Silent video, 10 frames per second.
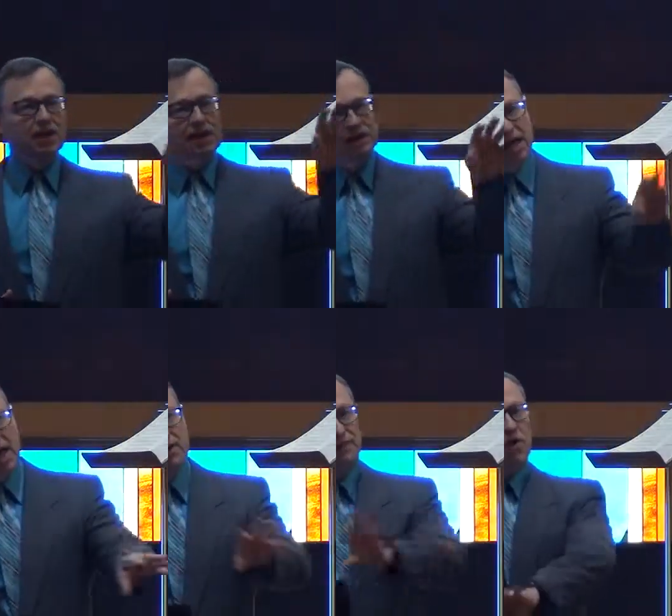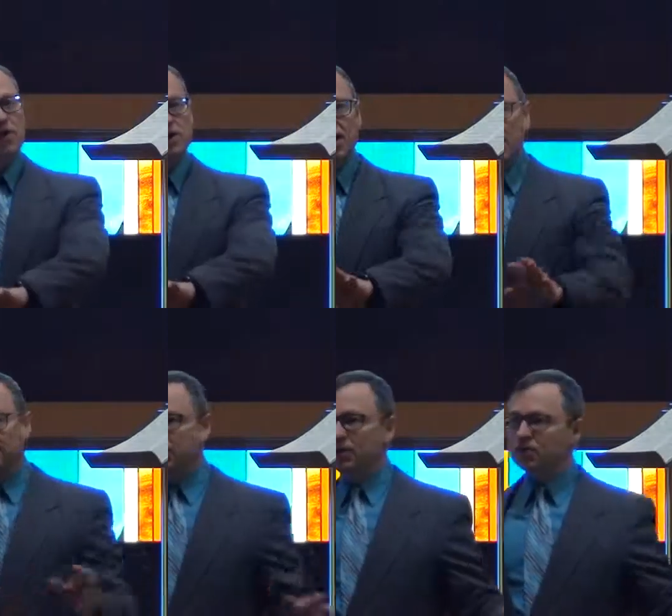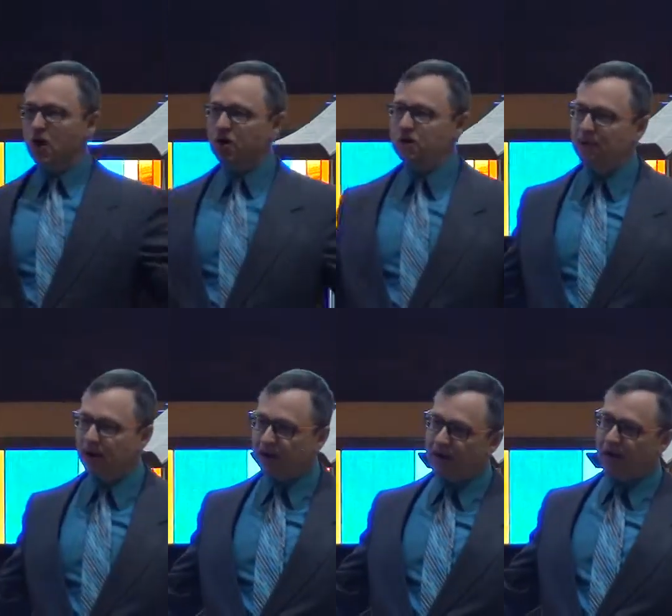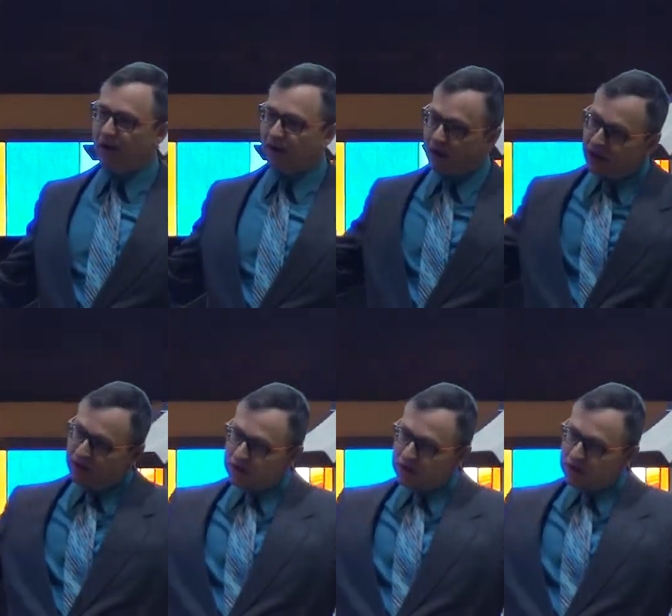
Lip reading: life over death, and we talked about how